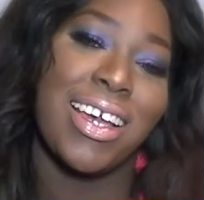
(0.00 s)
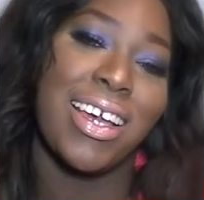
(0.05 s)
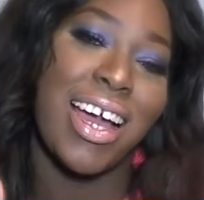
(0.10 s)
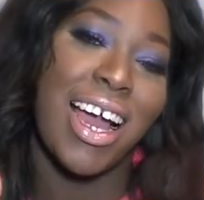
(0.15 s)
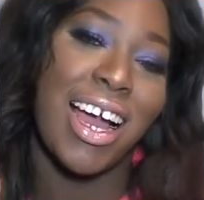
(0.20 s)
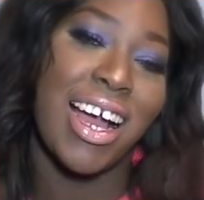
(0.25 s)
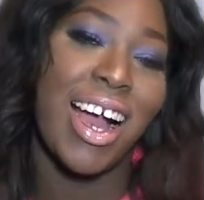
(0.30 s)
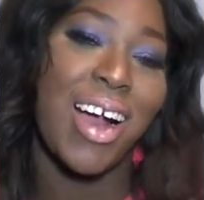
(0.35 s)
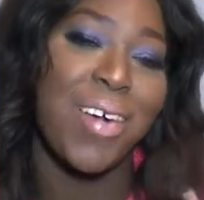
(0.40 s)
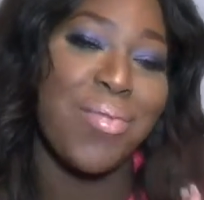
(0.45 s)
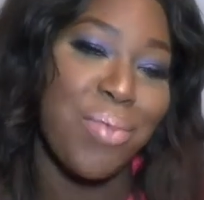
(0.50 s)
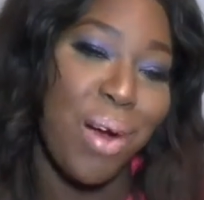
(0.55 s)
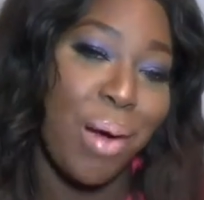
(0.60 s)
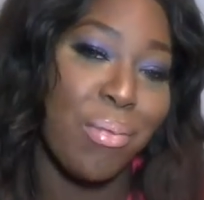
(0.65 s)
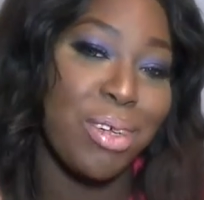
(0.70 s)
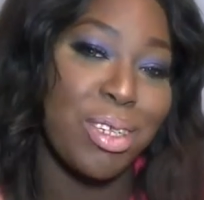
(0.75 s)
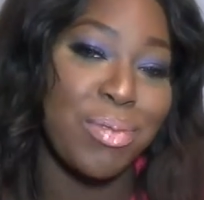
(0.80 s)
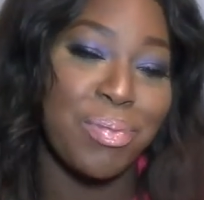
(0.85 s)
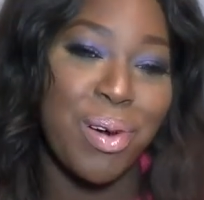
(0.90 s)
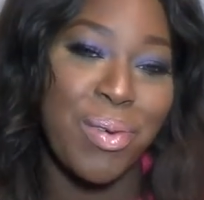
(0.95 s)
I can't
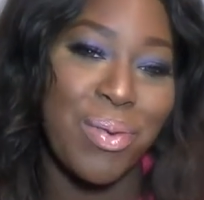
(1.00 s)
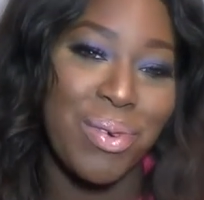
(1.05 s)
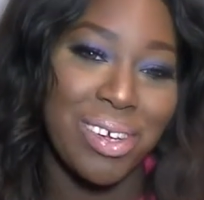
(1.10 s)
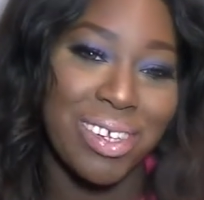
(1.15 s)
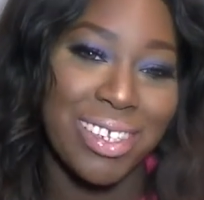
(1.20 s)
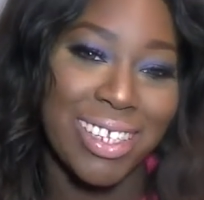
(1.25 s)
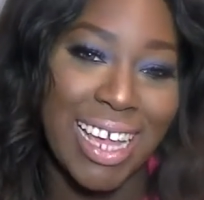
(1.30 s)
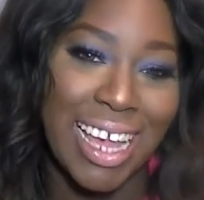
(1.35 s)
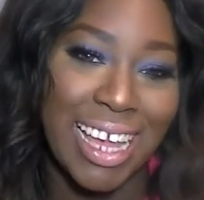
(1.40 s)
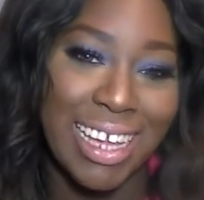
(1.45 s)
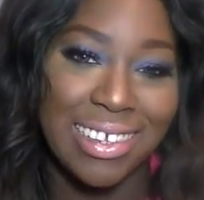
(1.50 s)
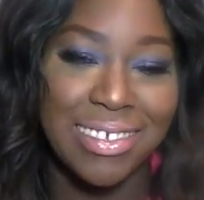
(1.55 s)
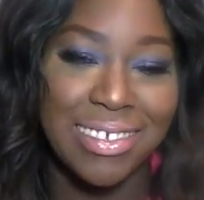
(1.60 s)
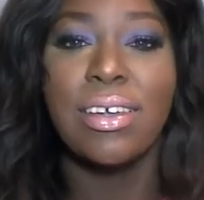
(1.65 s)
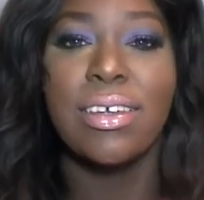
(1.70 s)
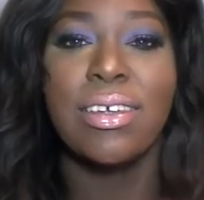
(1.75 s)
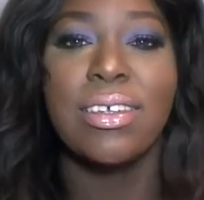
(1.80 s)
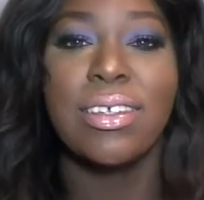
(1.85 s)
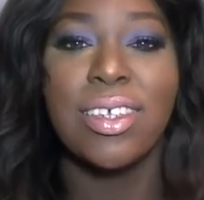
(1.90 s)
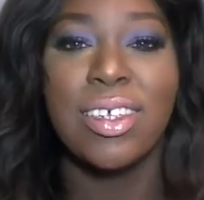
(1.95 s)
promise, but we'll see.
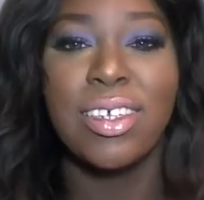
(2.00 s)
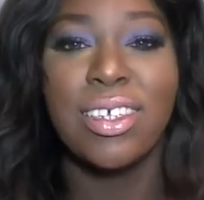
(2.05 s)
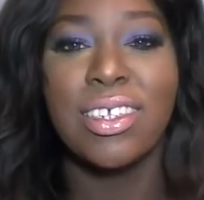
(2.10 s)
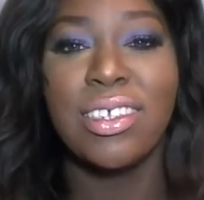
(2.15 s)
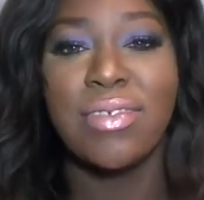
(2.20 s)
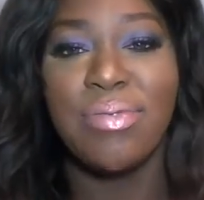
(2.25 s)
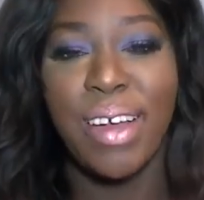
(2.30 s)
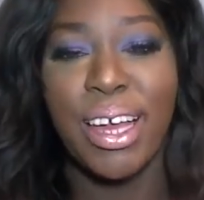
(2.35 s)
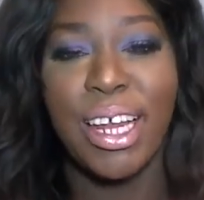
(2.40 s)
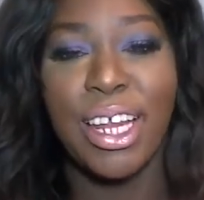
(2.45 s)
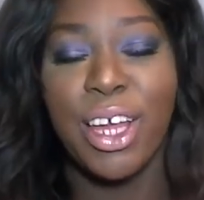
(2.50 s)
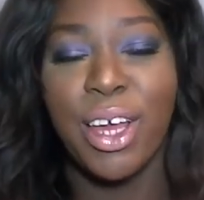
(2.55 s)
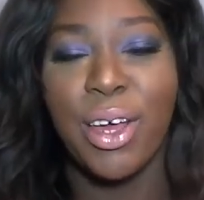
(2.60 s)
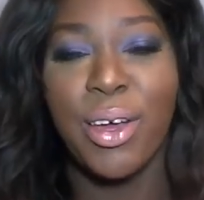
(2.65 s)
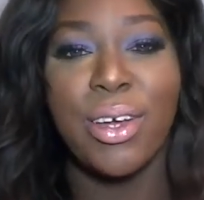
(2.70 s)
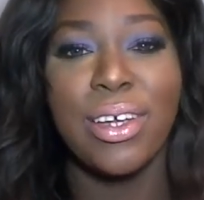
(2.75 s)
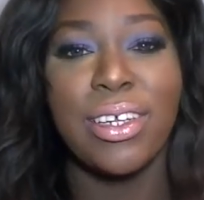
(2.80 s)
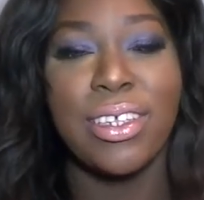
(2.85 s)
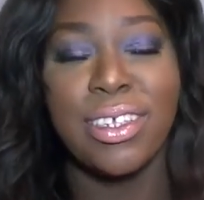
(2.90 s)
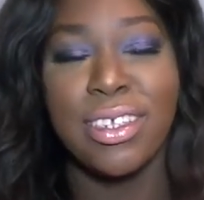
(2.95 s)
So this video
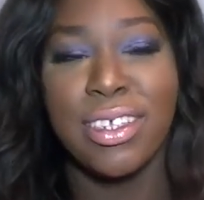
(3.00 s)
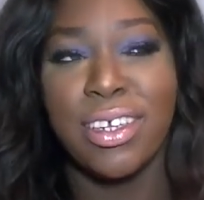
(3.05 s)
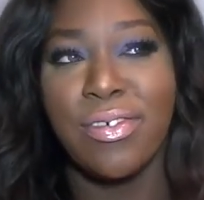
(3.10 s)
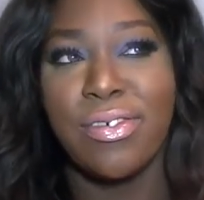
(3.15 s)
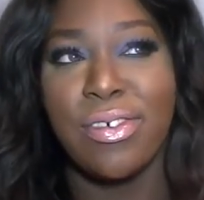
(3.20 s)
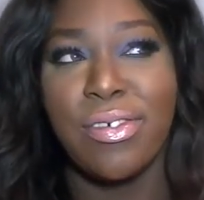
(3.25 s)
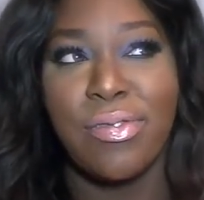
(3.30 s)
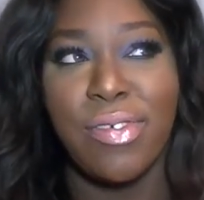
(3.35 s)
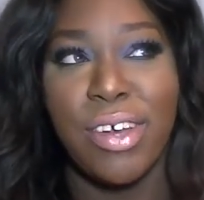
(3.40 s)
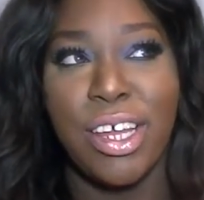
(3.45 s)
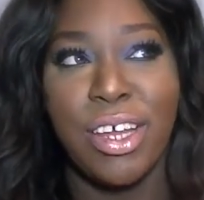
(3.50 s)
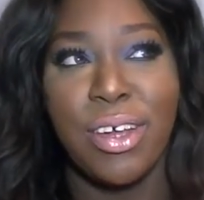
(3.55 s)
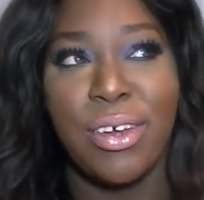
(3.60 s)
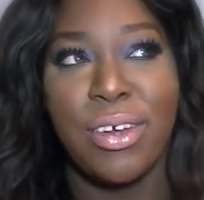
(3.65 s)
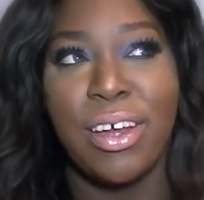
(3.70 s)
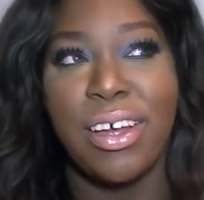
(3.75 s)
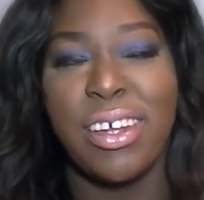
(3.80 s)
is a different video.